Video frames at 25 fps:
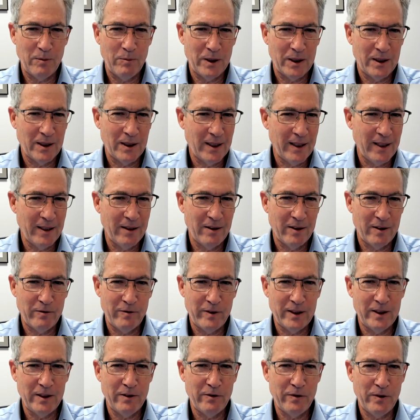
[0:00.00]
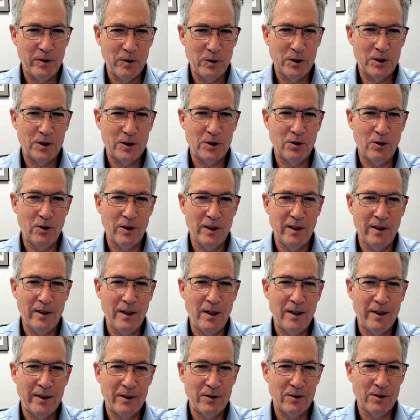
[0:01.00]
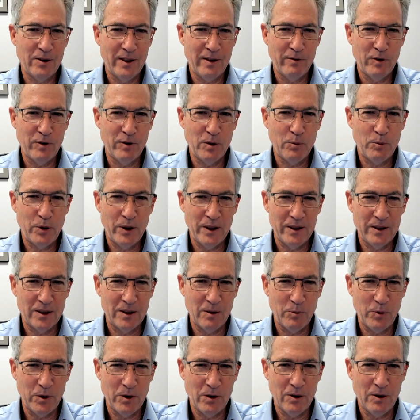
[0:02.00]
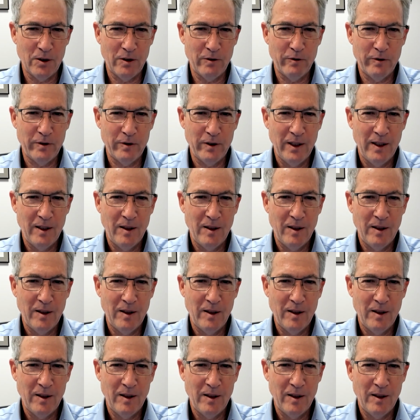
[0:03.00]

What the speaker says: but again, they're very focused on a higher level principle of